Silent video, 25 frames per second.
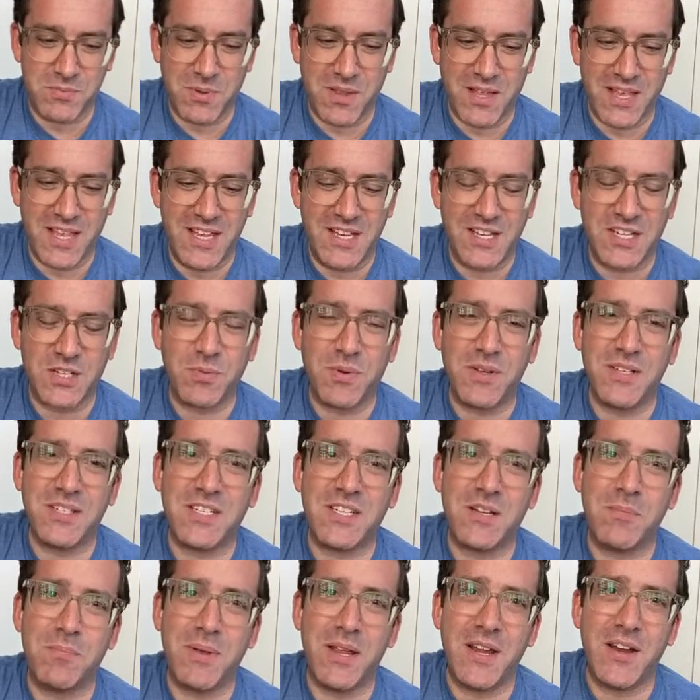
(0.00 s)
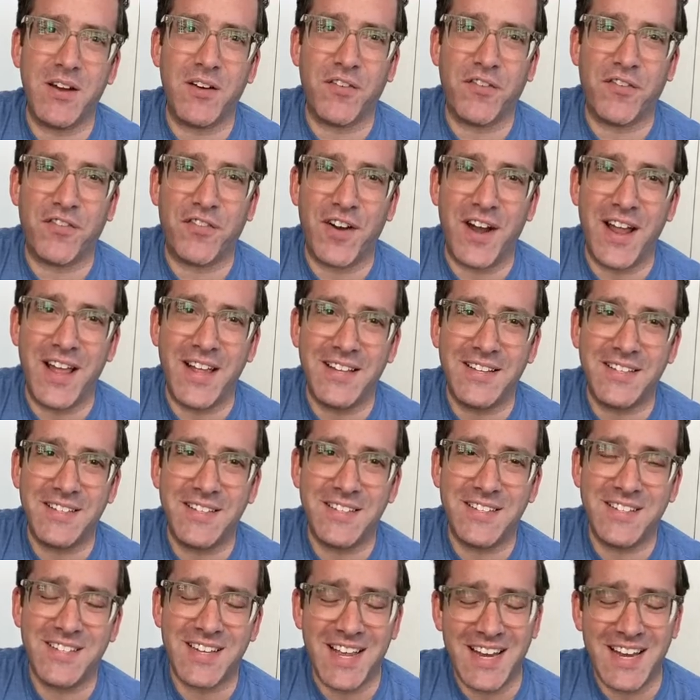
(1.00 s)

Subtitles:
but he just wants to be your friend.